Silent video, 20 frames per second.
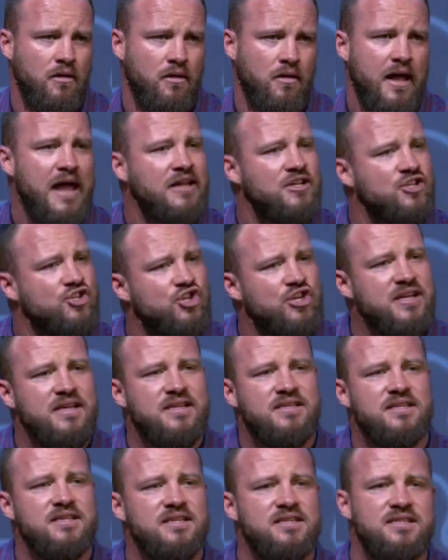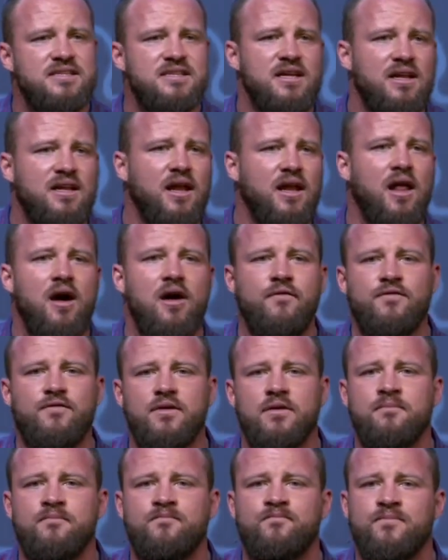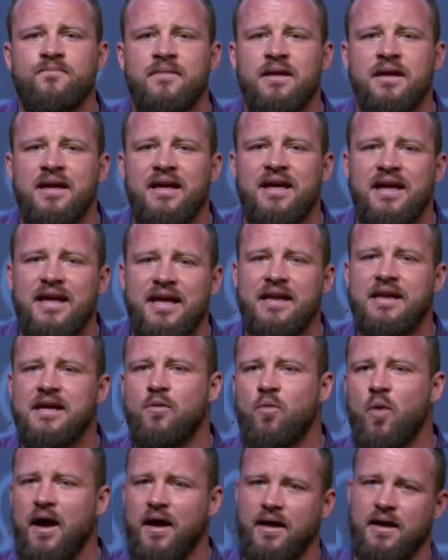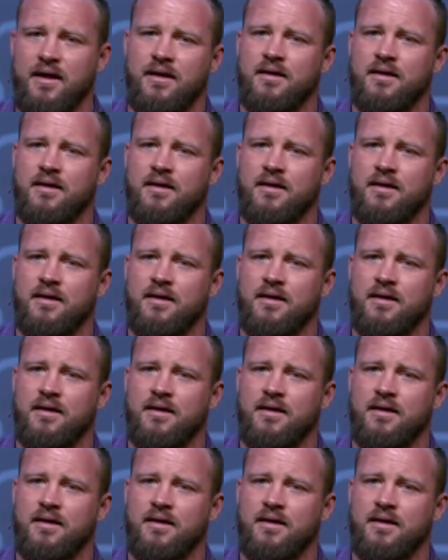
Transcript: And Jesus loved them anyway.